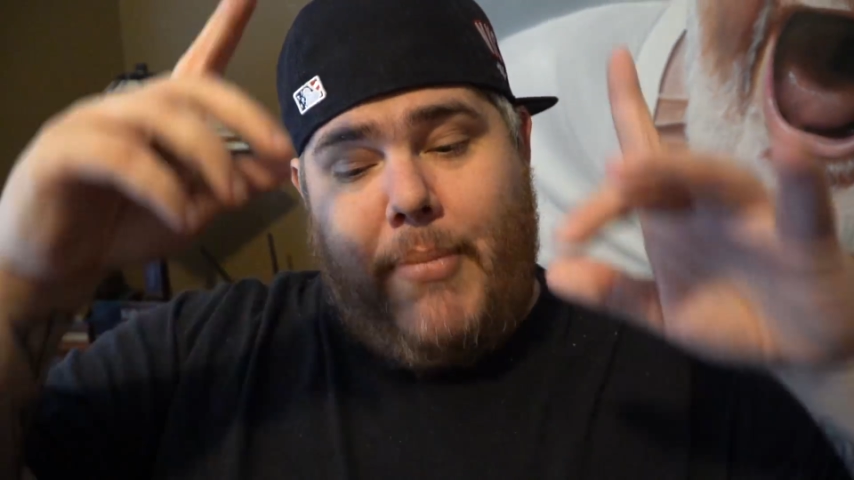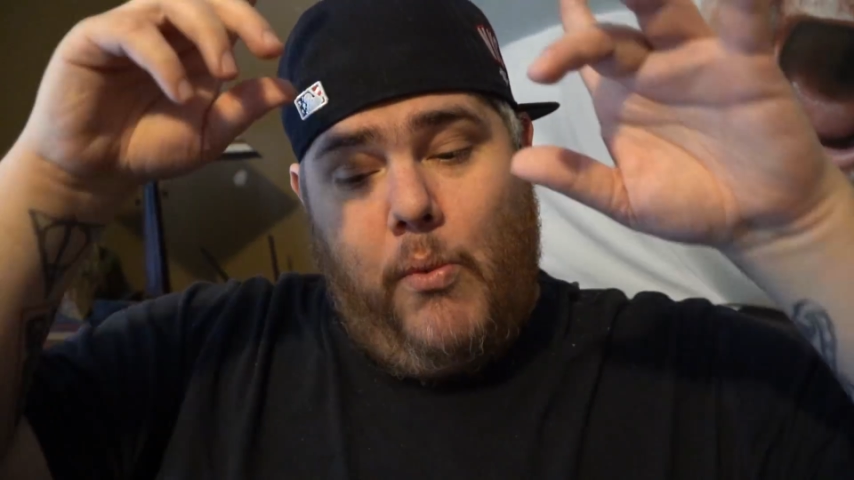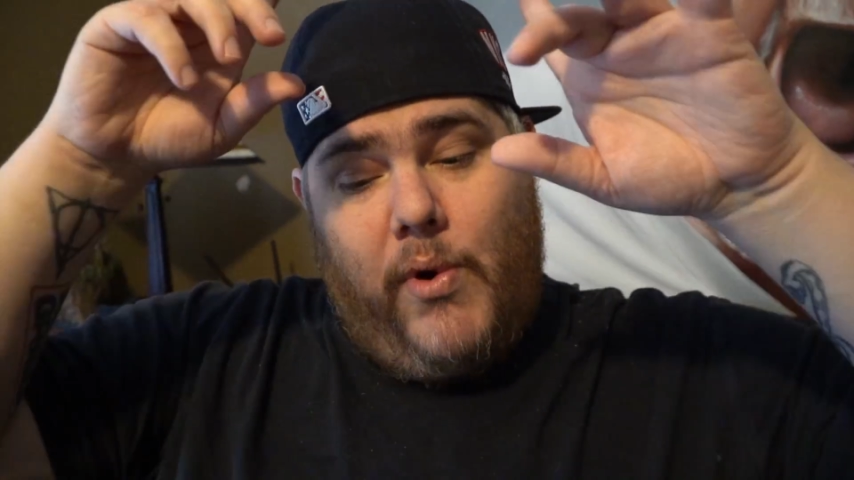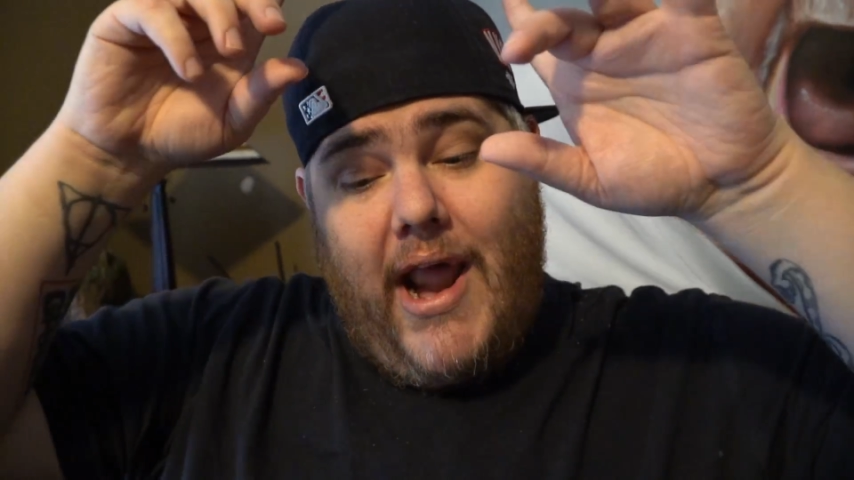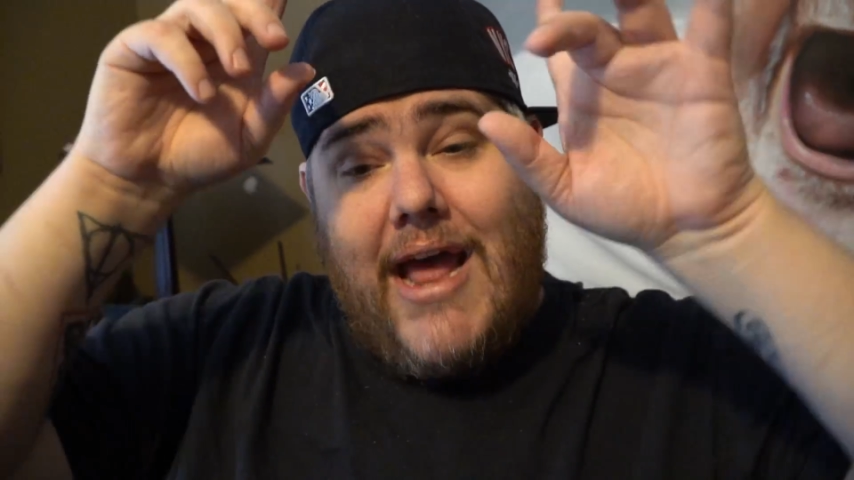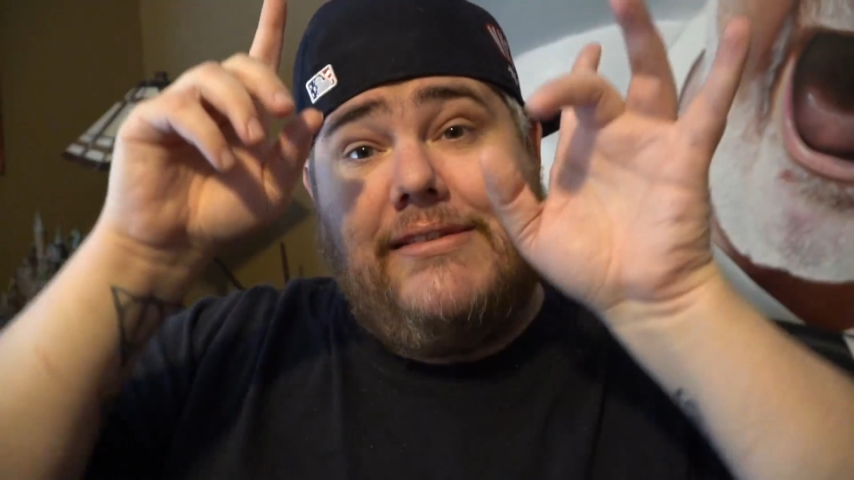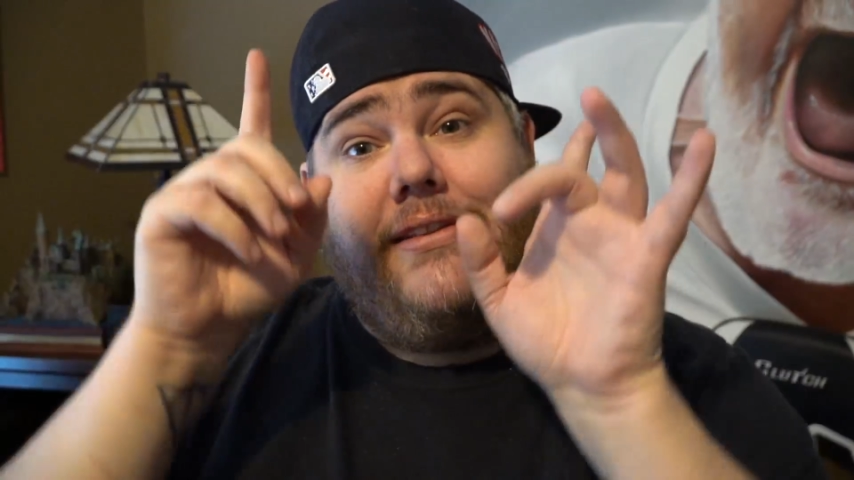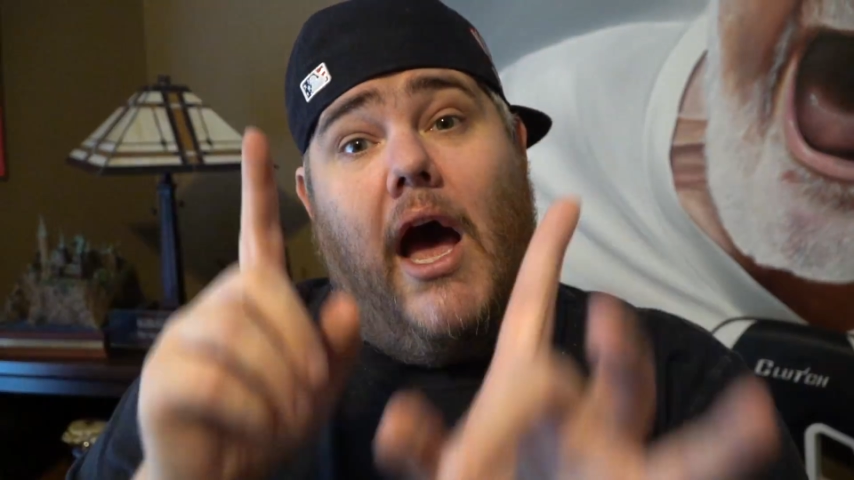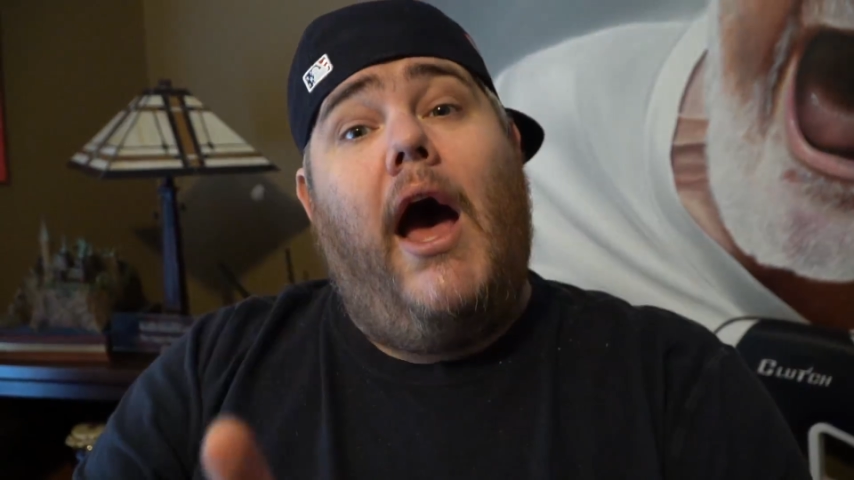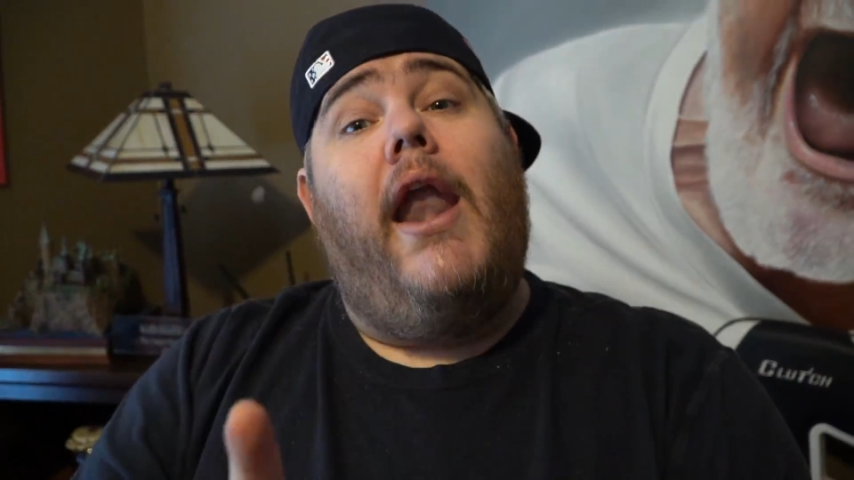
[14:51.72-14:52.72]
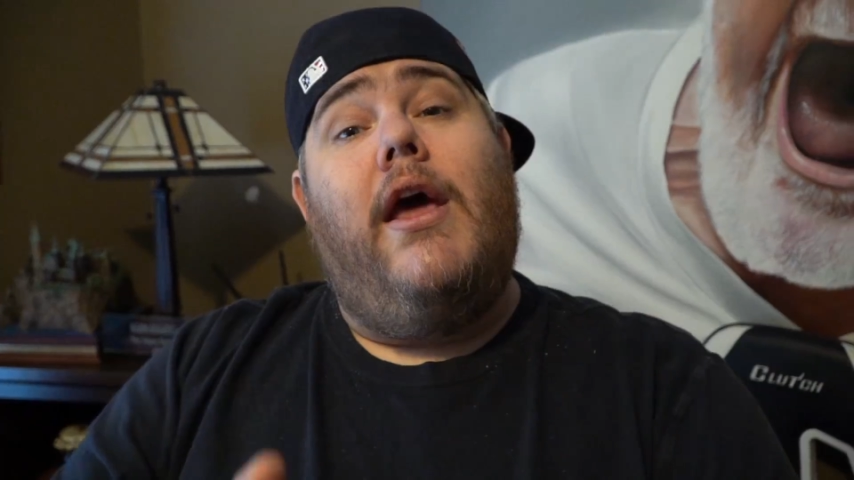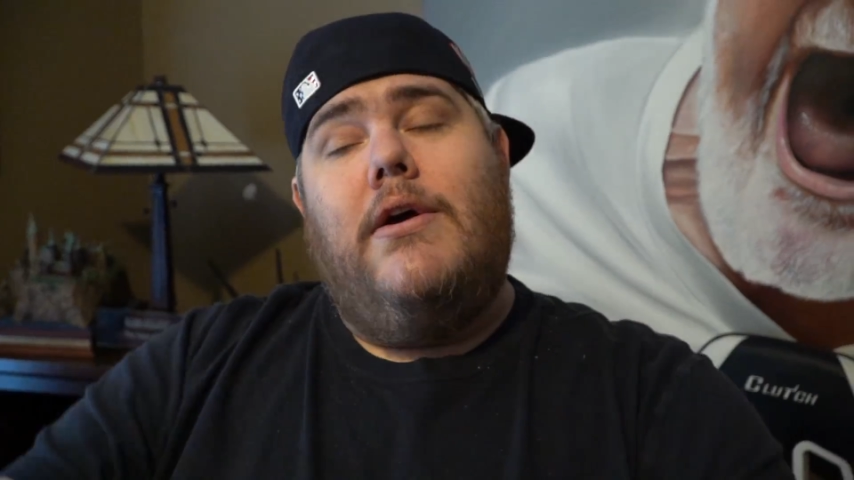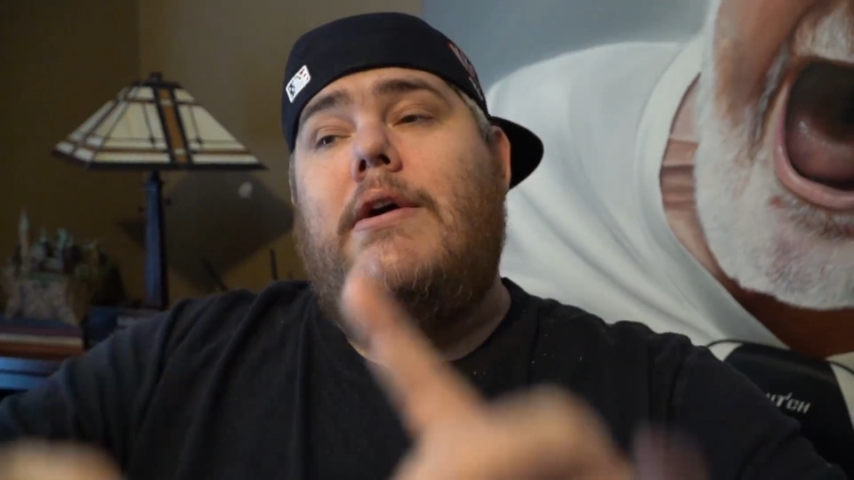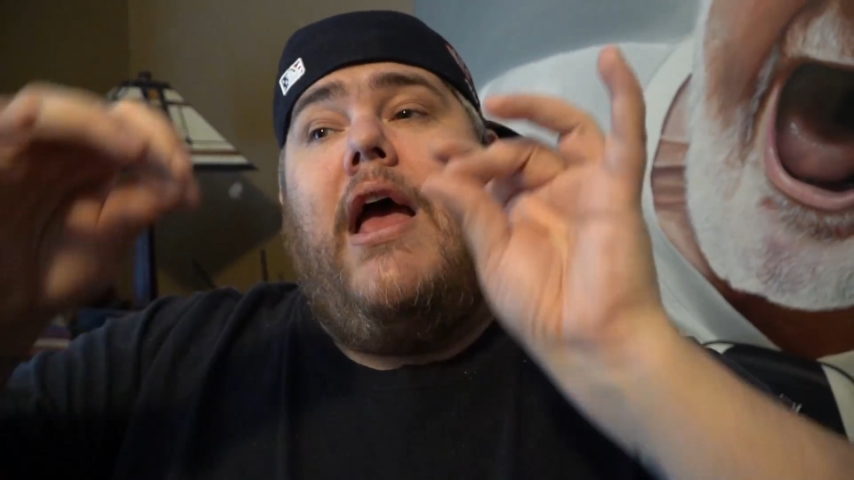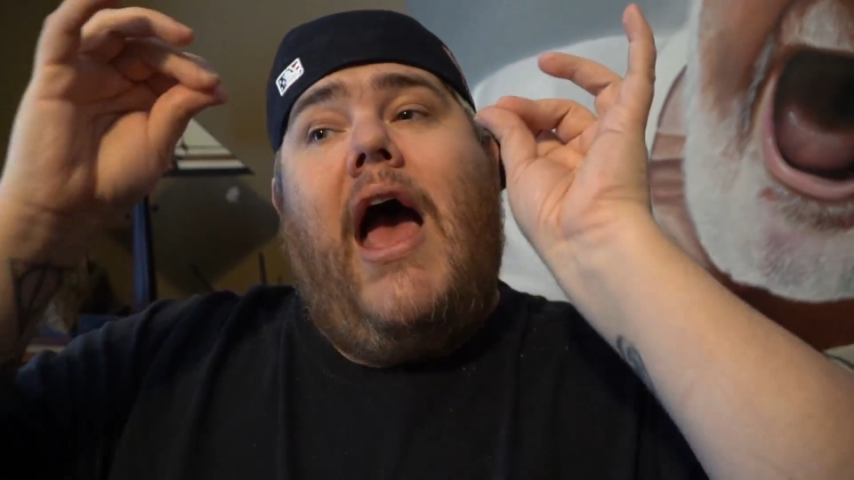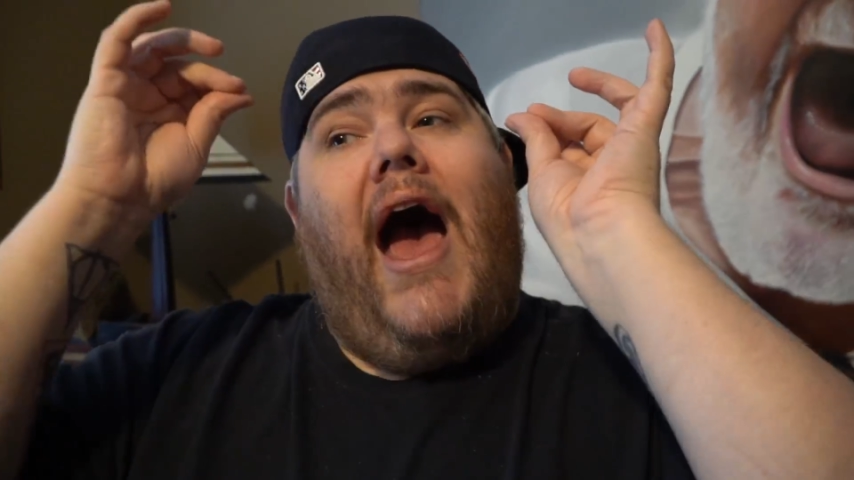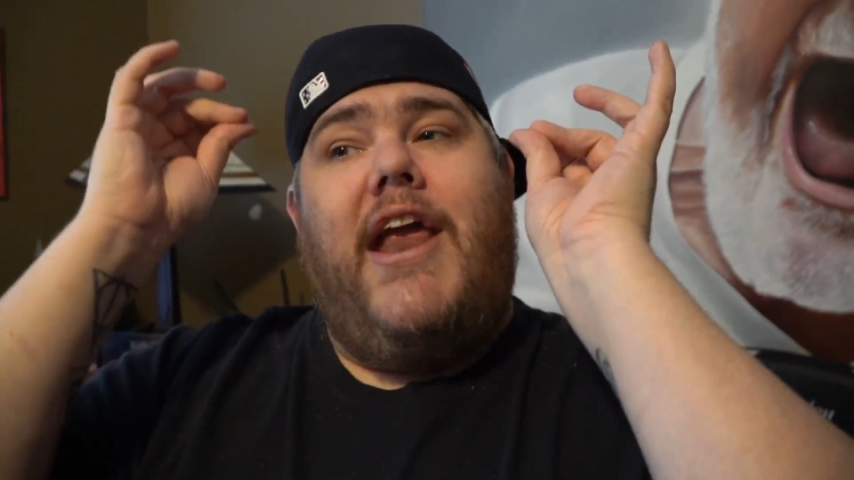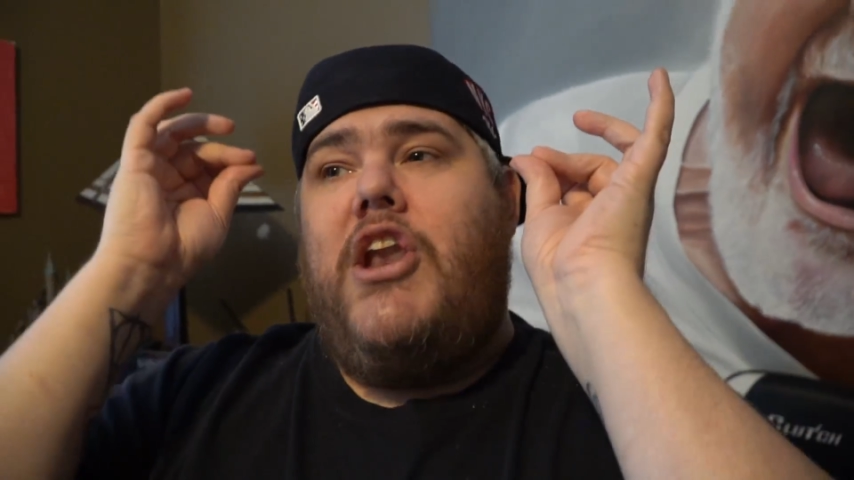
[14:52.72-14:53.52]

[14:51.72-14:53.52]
But we're not done. I